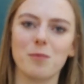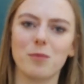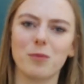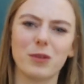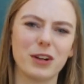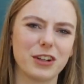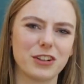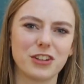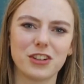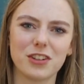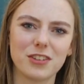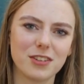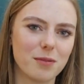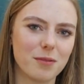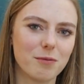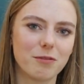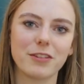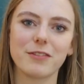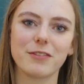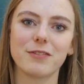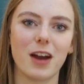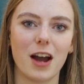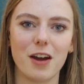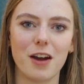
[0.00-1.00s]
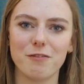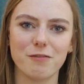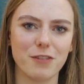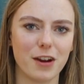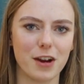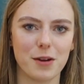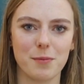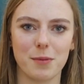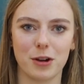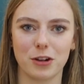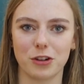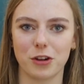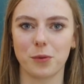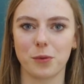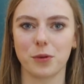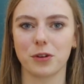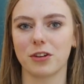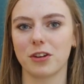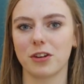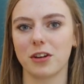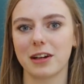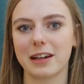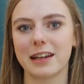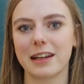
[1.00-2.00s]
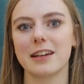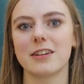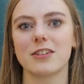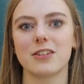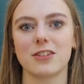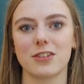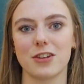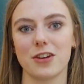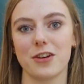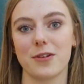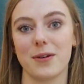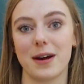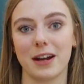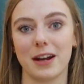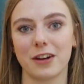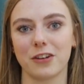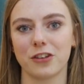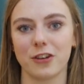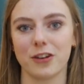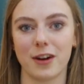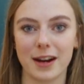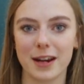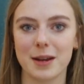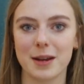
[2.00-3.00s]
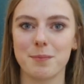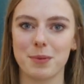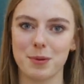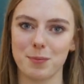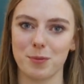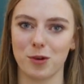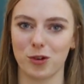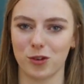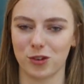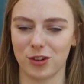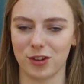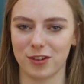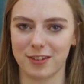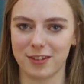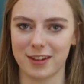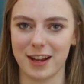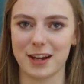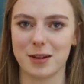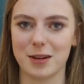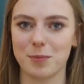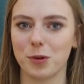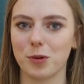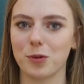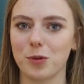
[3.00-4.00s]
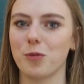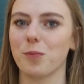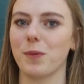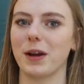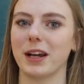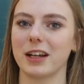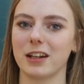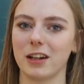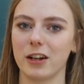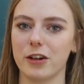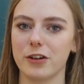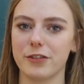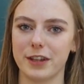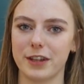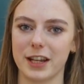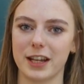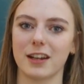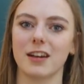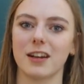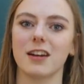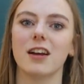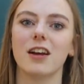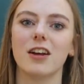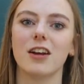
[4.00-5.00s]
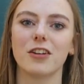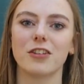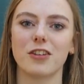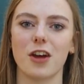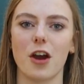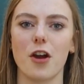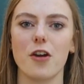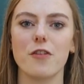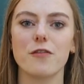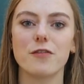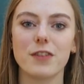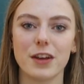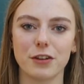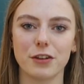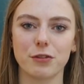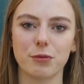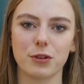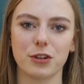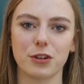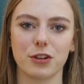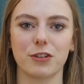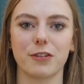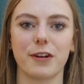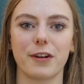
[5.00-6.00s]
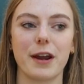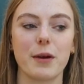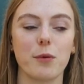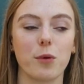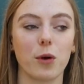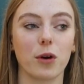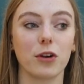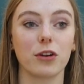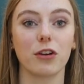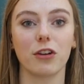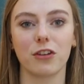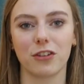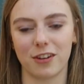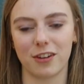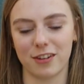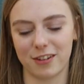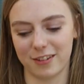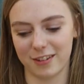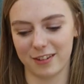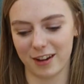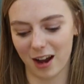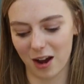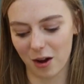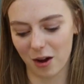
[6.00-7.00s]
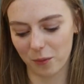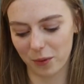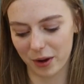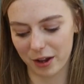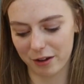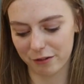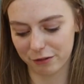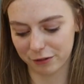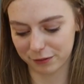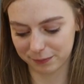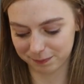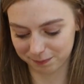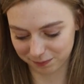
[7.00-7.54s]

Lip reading: which is something that very much I want to look into and try and be more sustainable with my clothing. So this was a great one to start with.